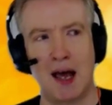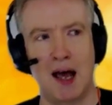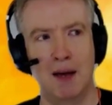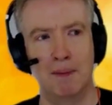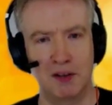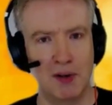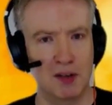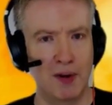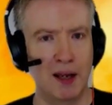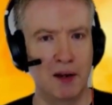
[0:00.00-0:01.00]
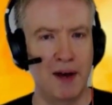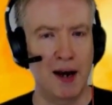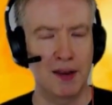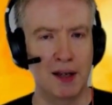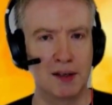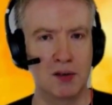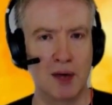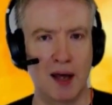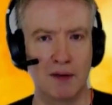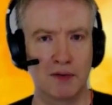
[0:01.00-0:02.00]
Um, but we are well aware that you
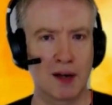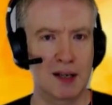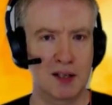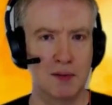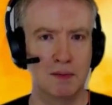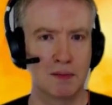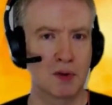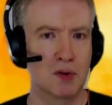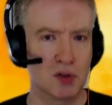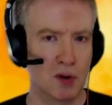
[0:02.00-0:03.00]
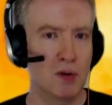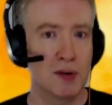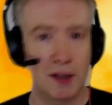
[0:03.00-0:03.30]
have custom controls in